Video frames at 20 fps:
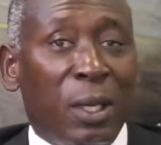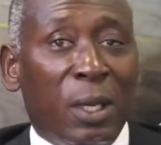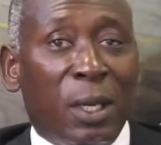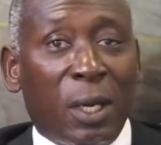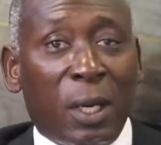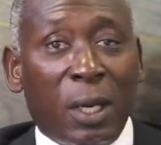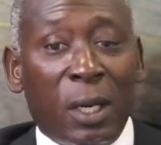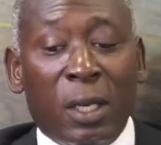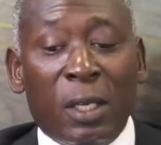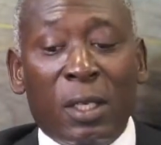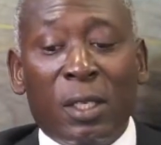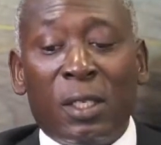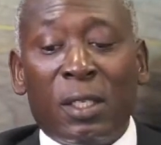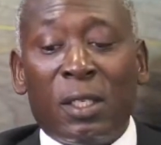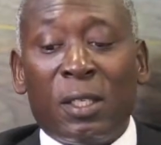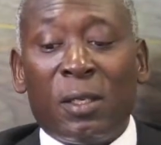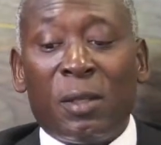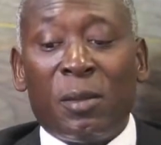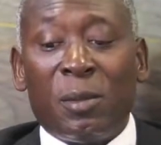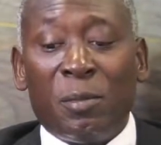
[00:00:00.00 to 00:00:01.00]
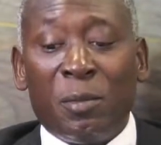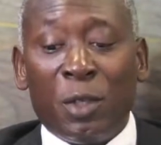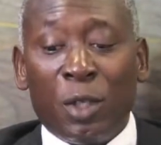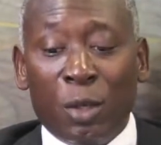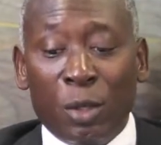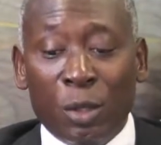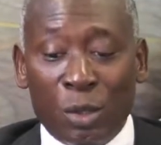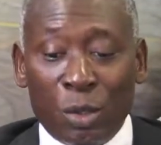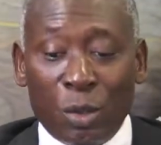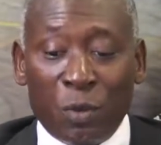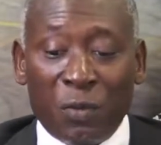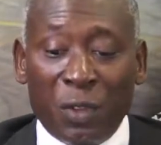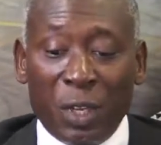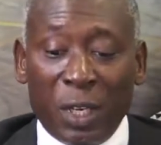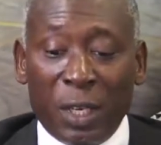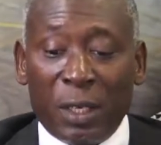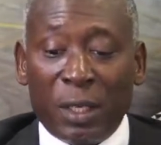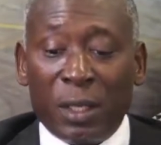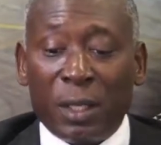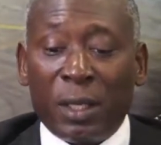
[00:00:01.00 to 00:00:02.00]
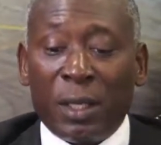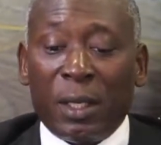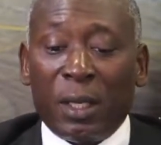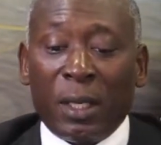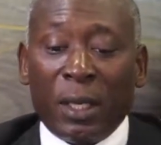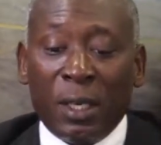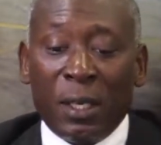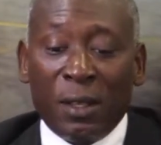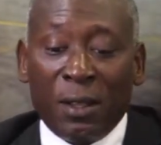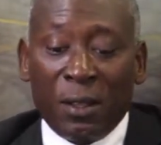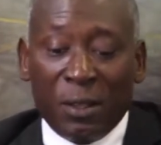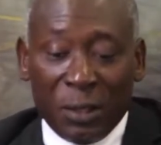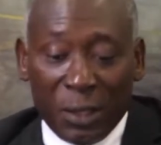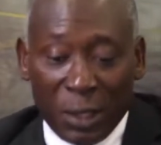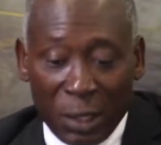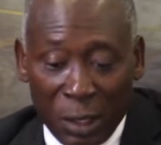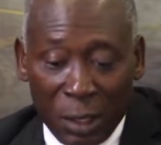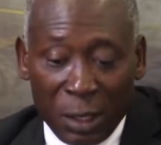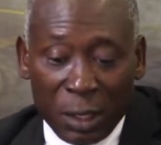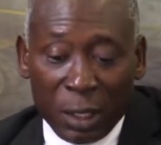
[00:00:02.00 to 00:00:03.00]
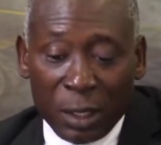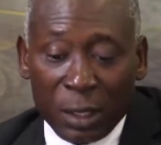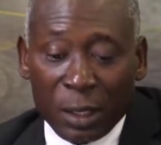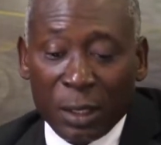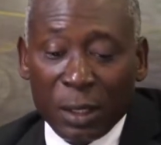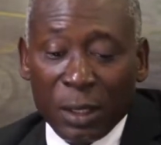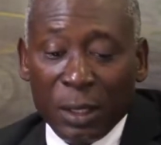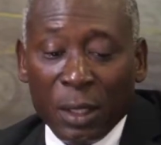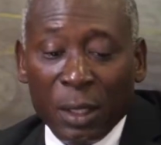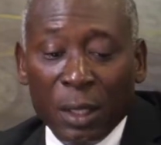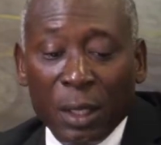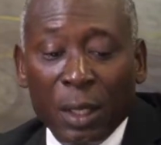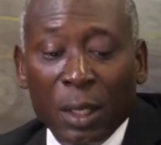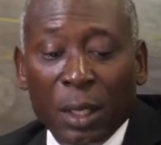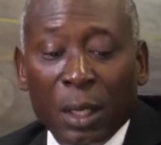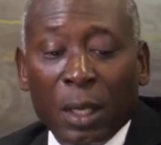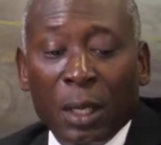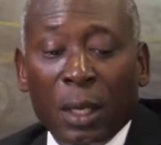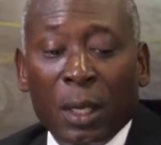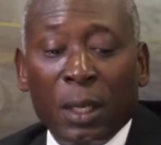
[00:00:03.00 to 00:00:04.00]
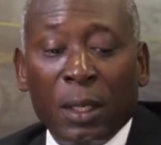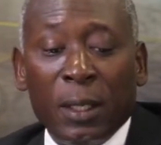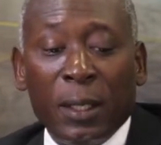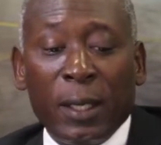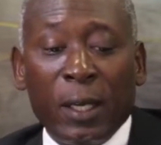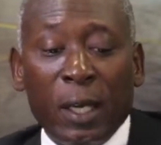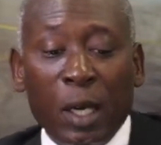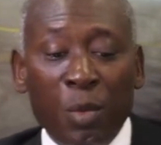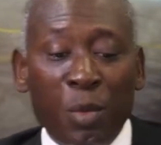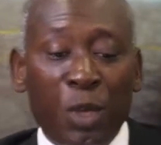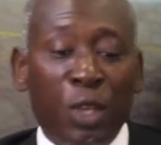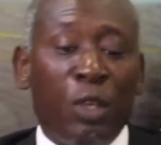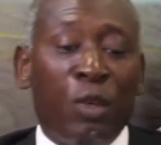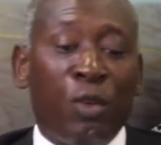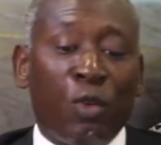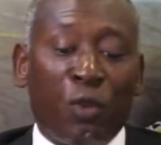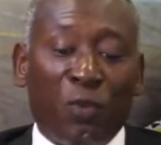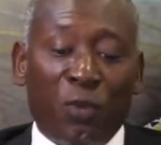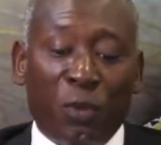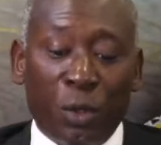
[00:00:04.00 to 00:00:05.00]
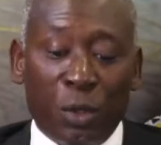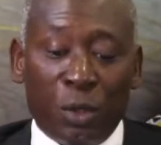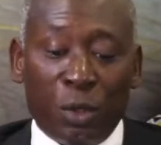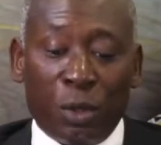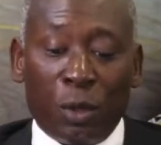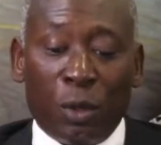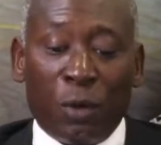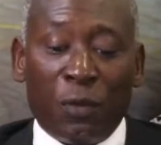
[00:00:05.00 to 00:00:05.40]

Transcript: And because of that, I see that the coming into force of